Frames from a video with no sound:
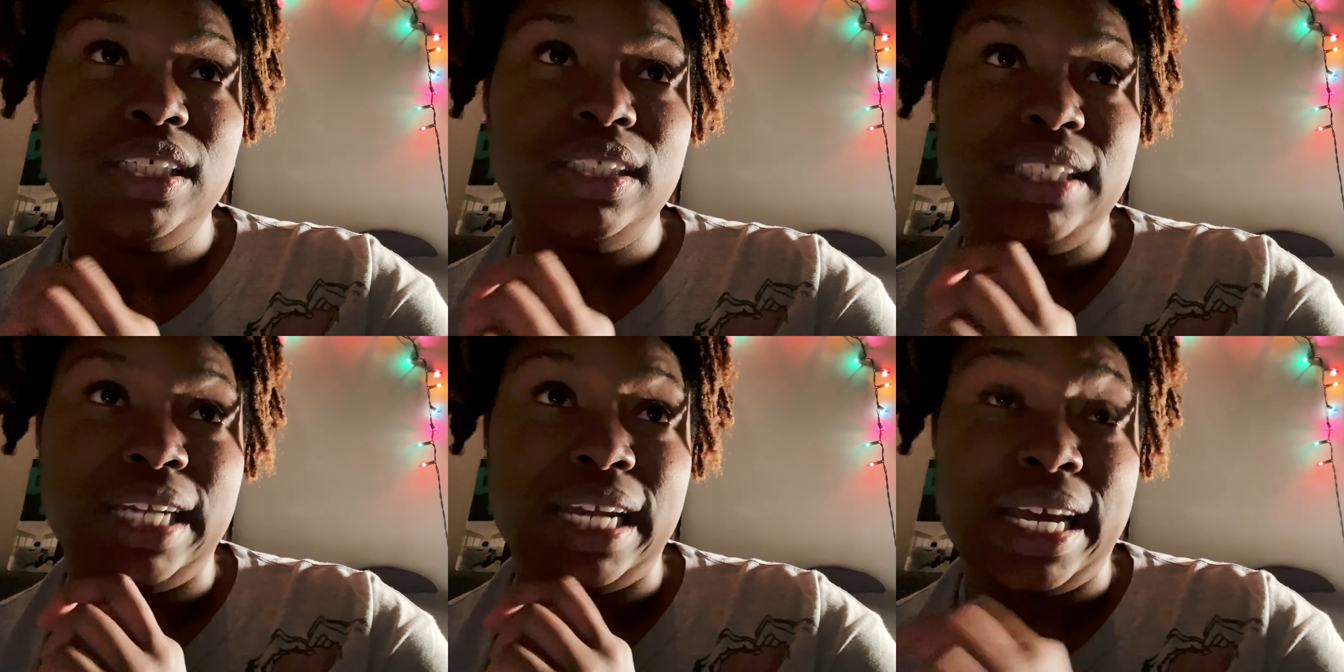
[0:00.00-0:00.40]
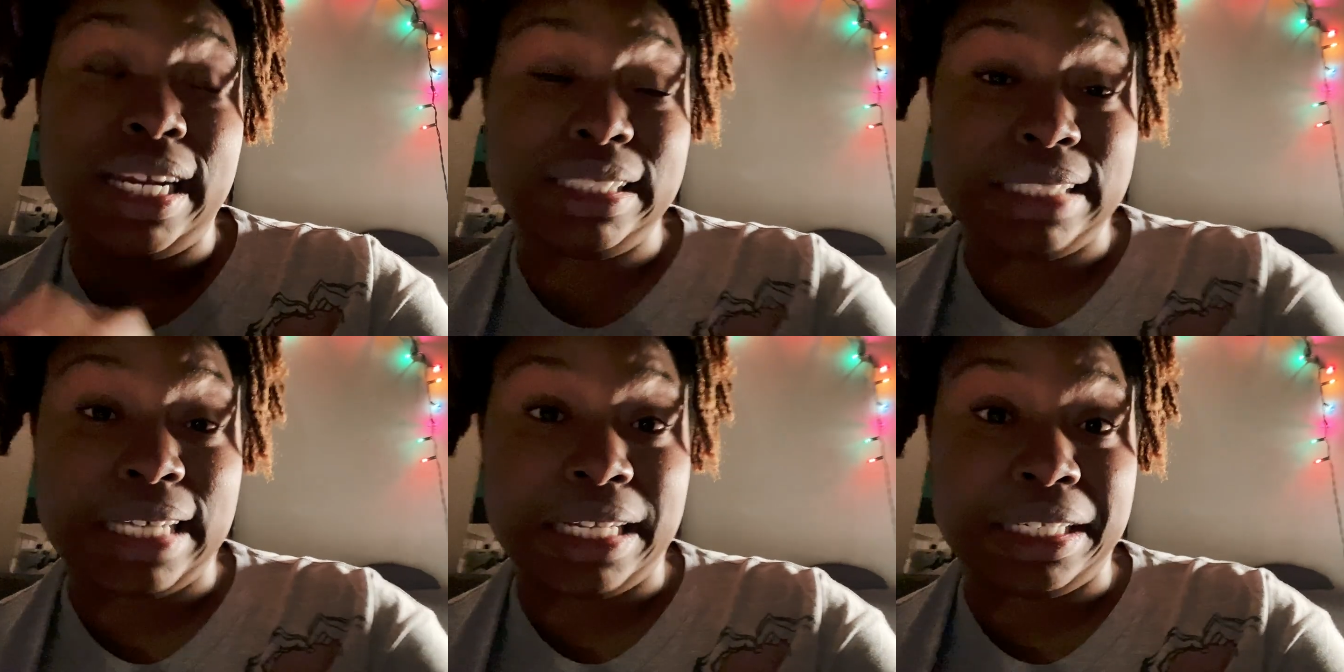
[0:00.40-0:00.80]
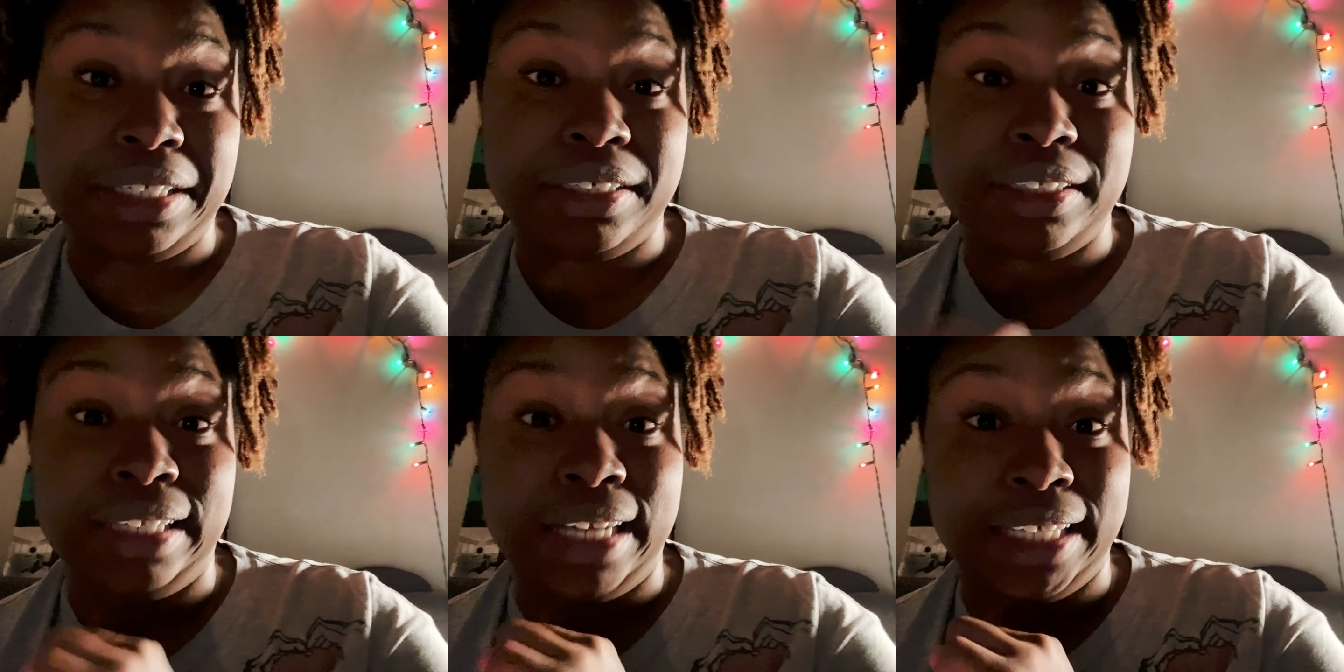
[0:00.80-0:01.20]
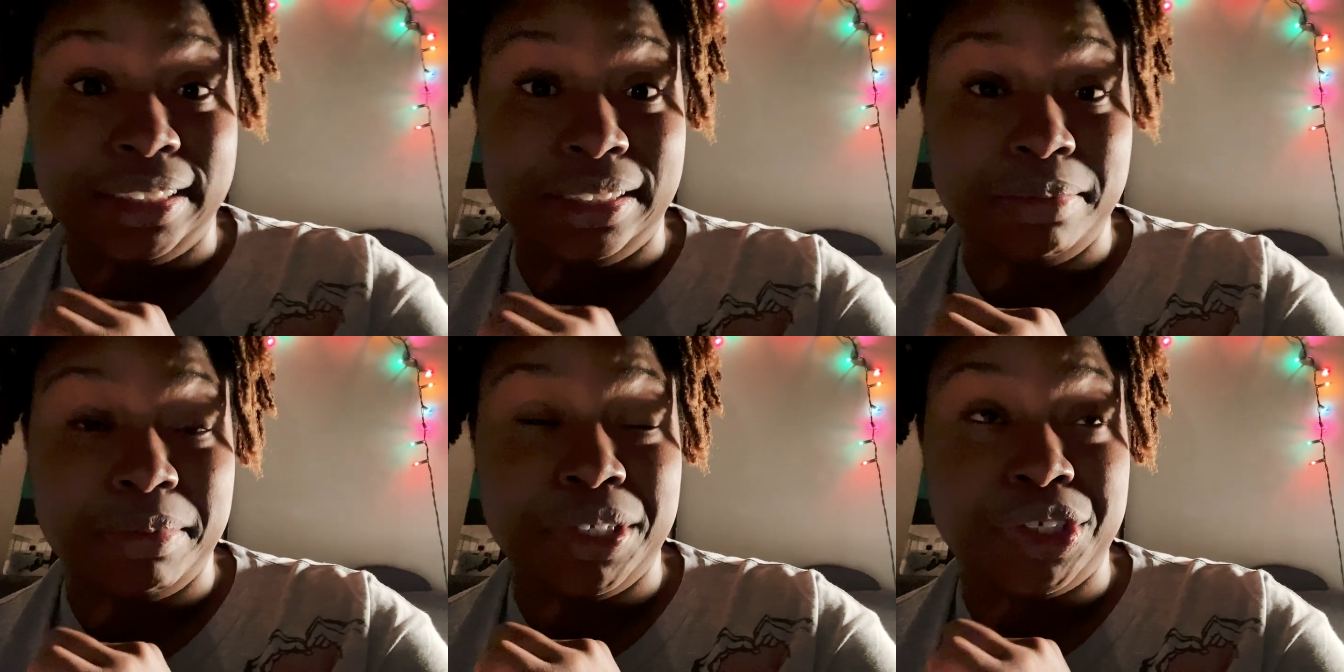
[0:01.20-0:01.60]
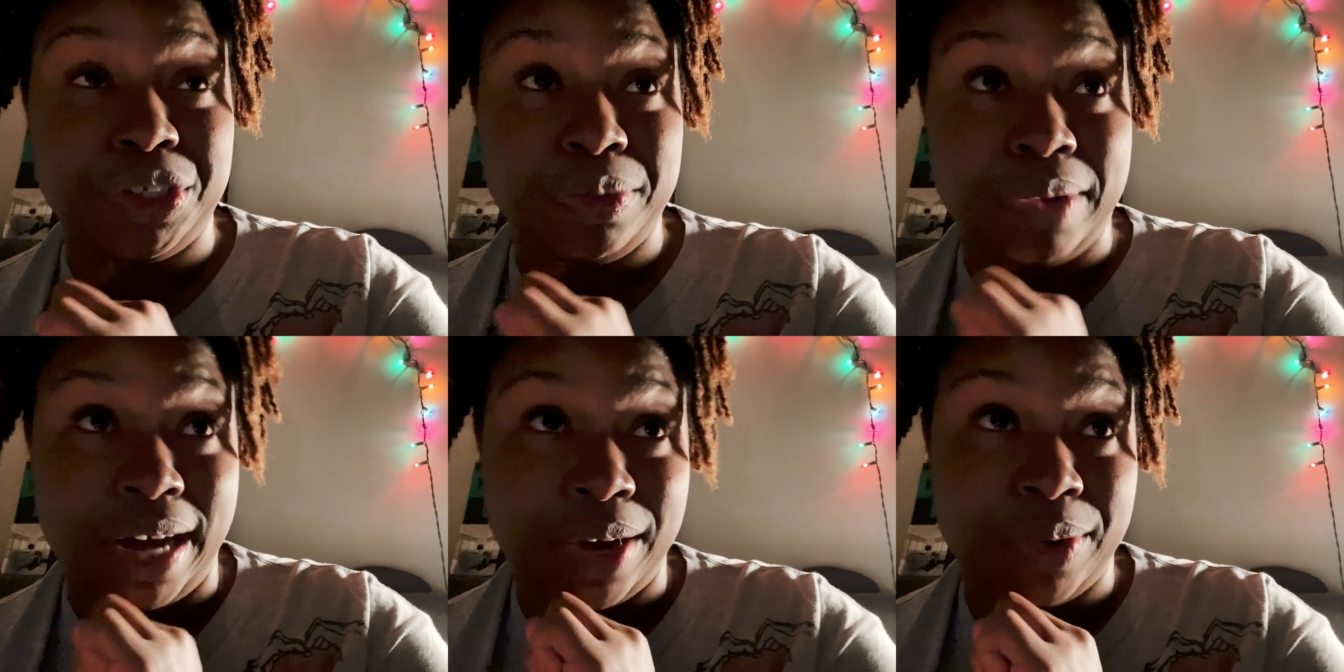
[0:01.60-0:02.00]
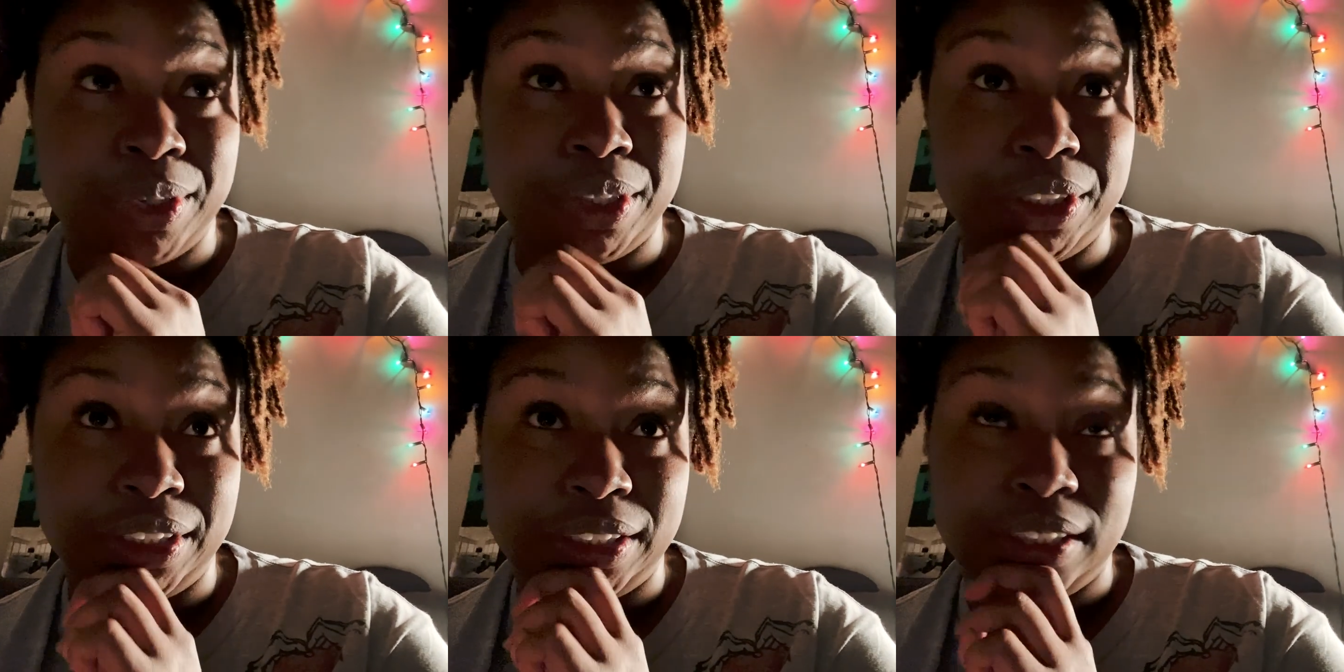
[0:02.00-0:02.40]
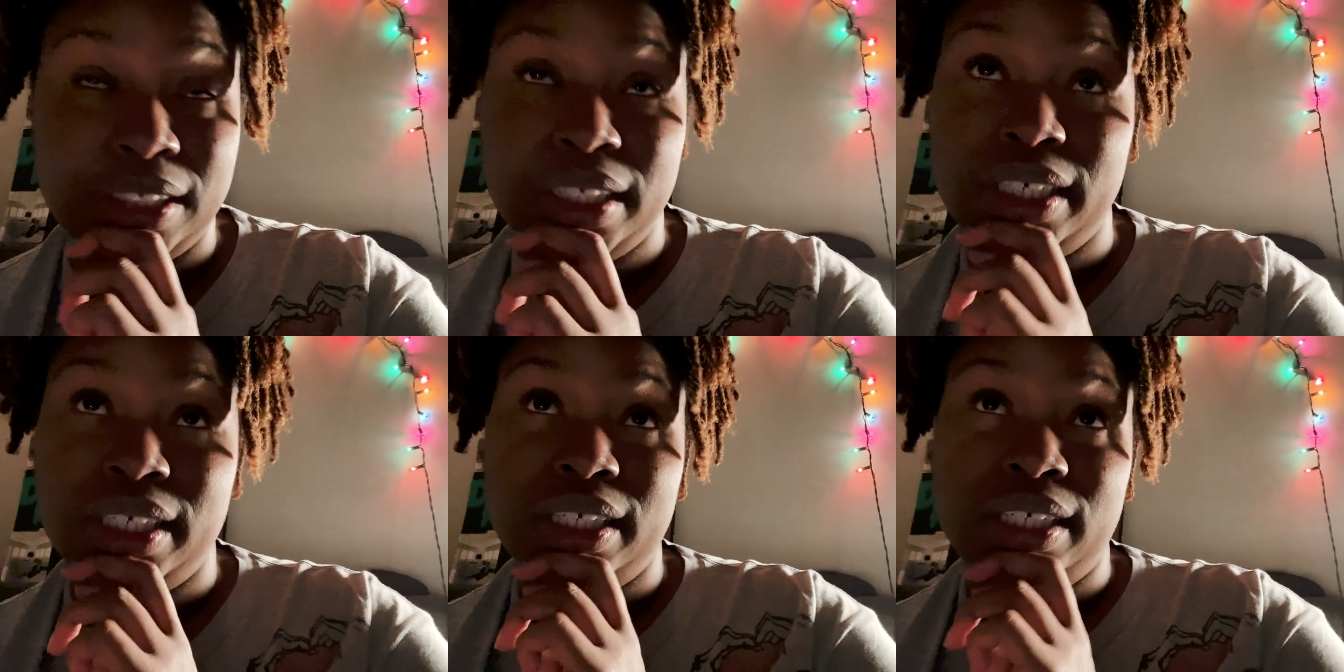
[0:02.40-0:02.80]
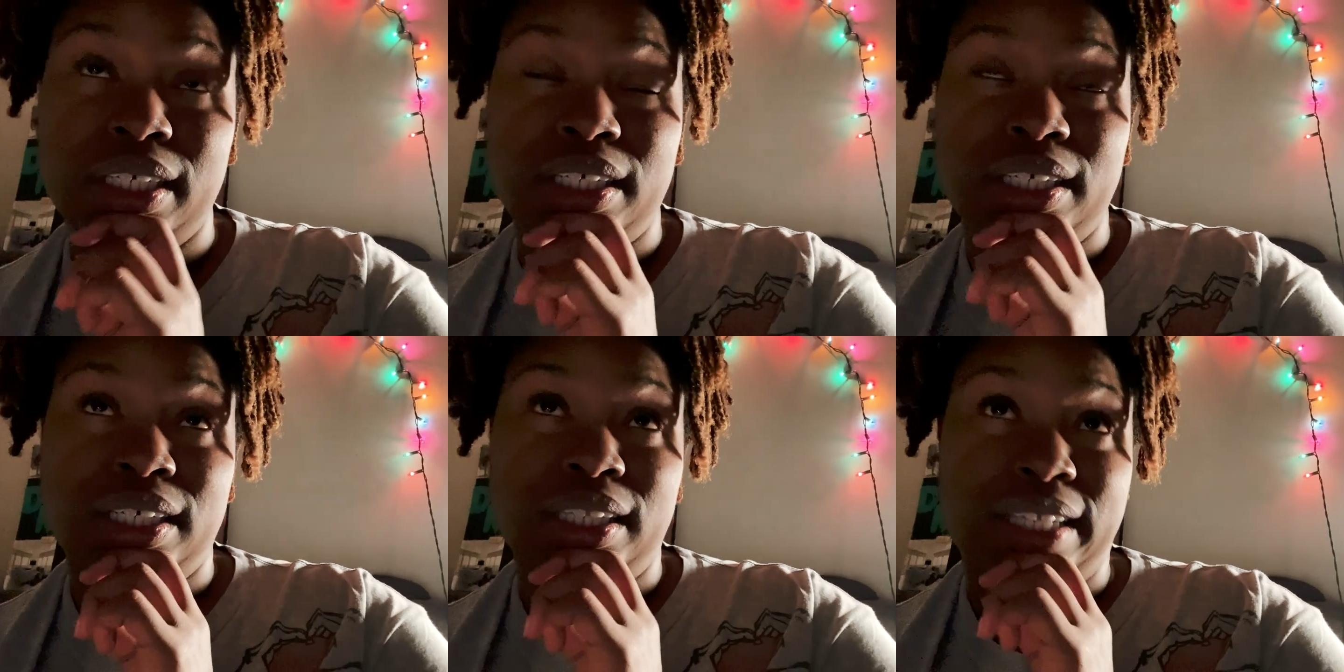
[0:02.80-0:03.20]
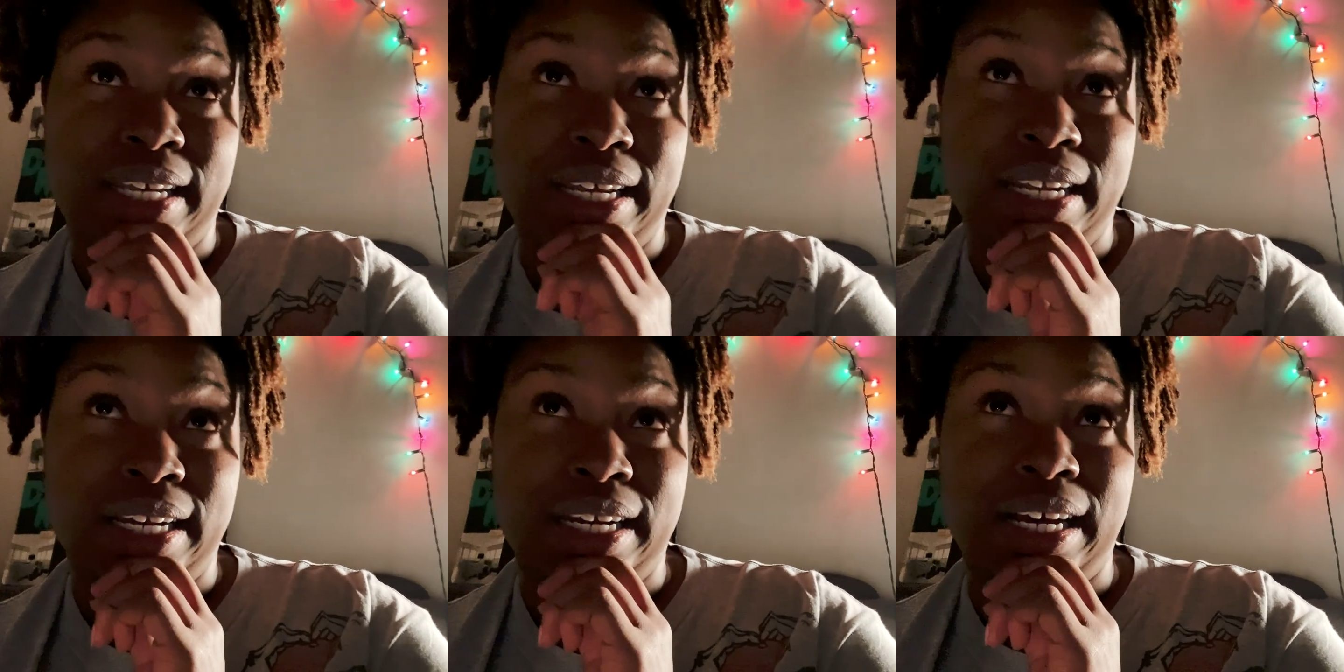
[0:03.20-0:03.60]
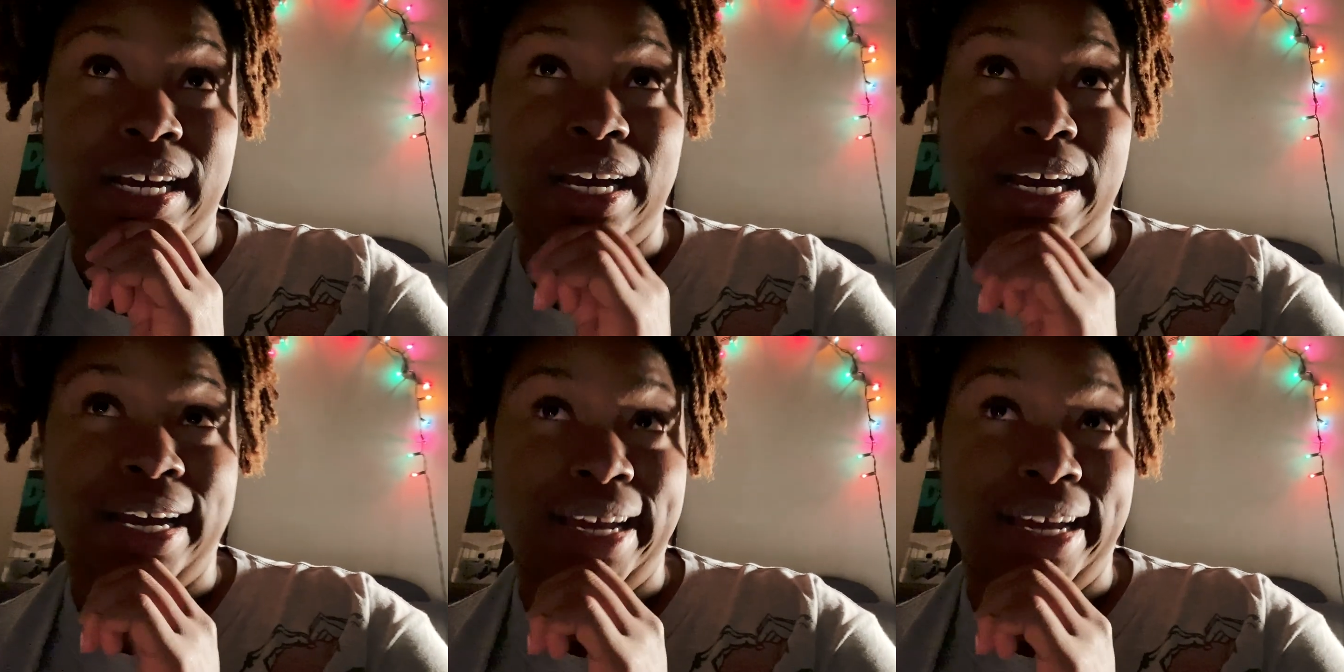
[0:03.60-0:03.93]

Then I had a salad, lasted me 2 hours. Then I